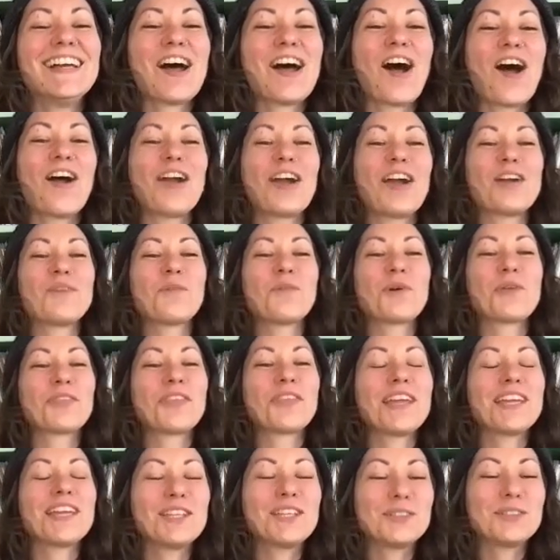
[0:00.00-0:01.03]
All right. Well,
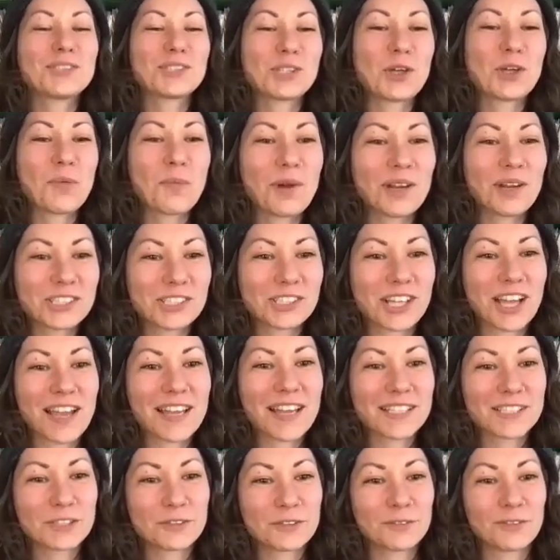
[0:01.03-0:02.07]
thank you so much,
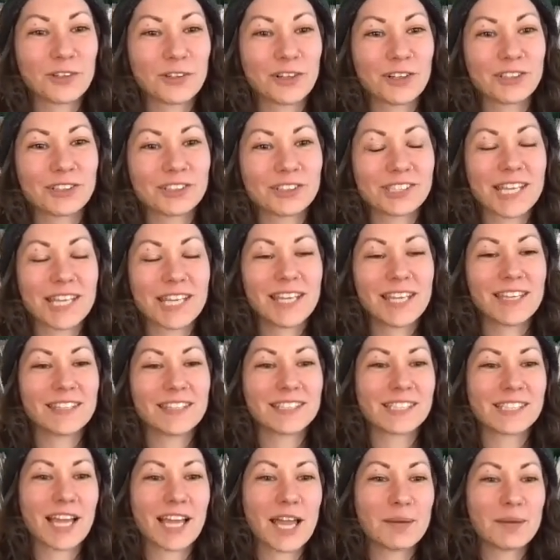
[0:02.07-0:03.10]
guys, for taking the
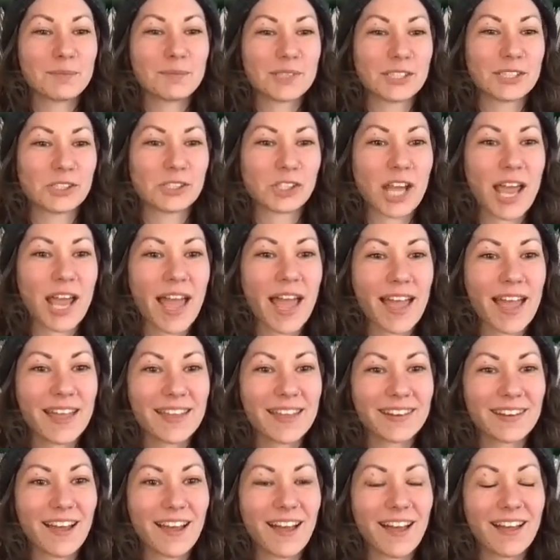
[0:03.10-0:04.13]
time to chat.
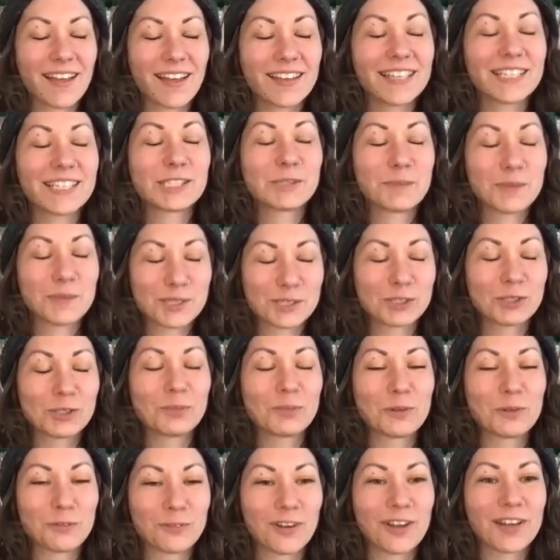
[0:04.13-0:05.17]
Uh, it's been
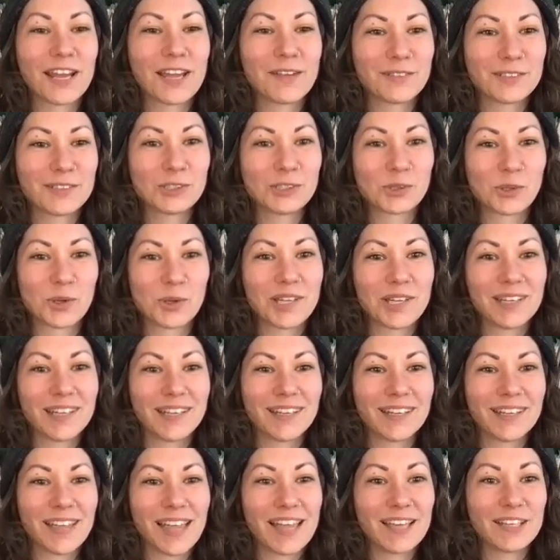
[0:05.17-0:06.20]
super fun. I've enjoyed
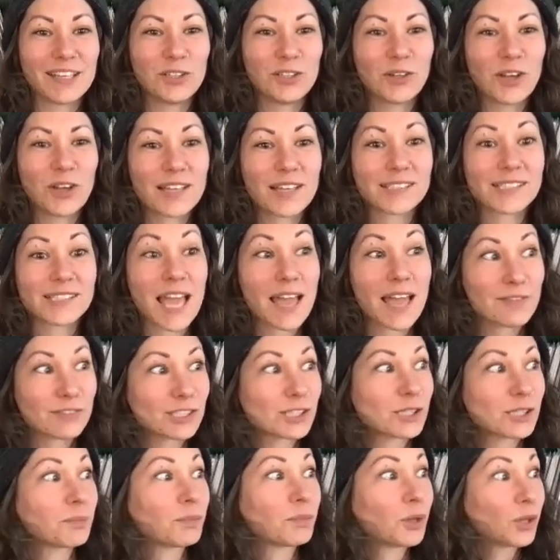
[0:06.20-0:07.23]
it. And you guys have
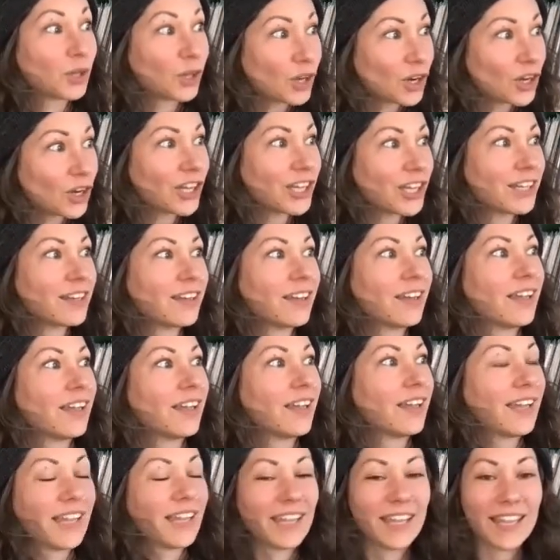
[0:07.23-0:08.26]
some good
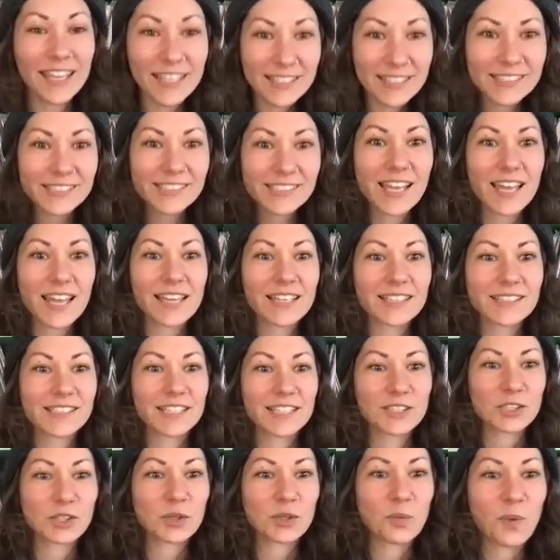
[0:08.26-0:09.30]
insights
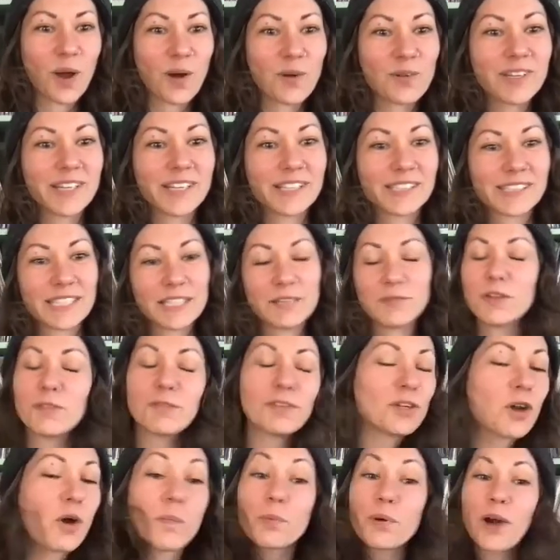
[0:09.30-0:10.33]
into wellness. Even if
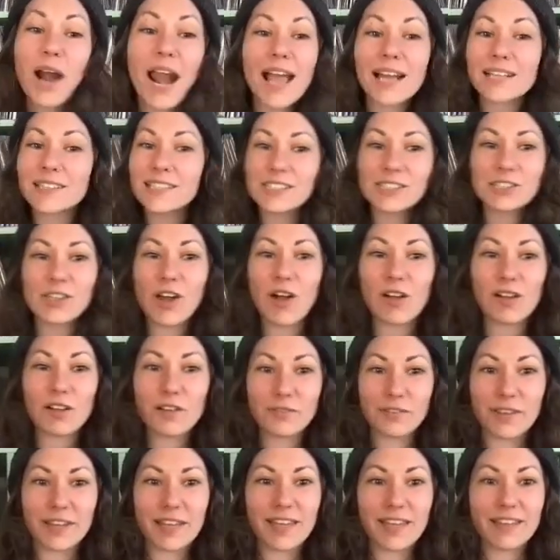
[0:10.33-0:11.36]
you don't practice all
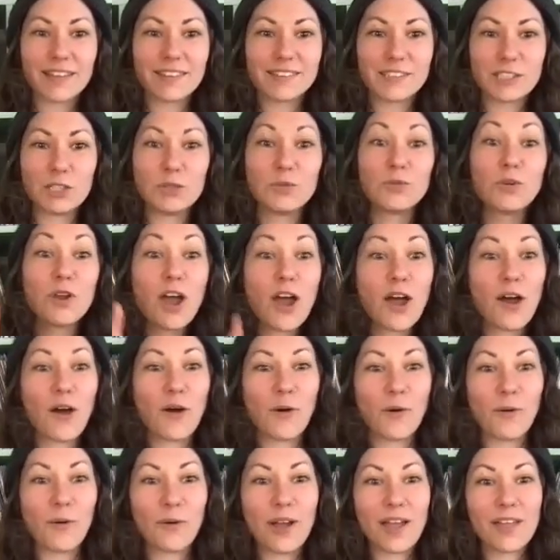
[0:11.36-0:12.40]
of it, you
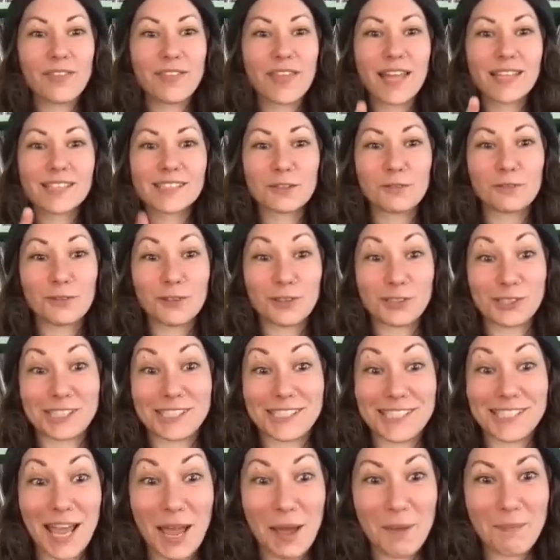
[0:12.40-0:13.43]
know, and that's the first
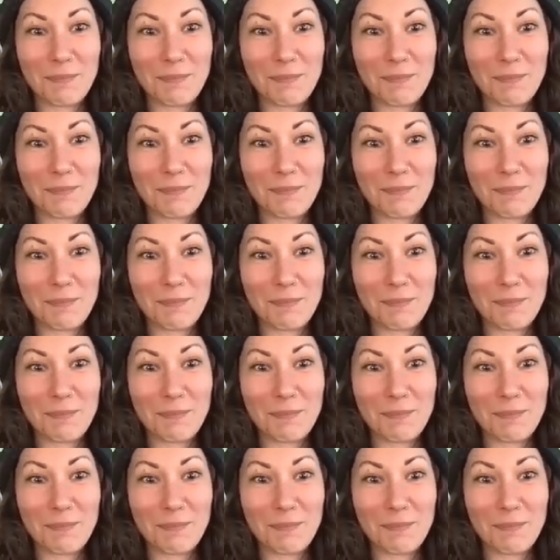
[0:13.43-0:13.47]
step.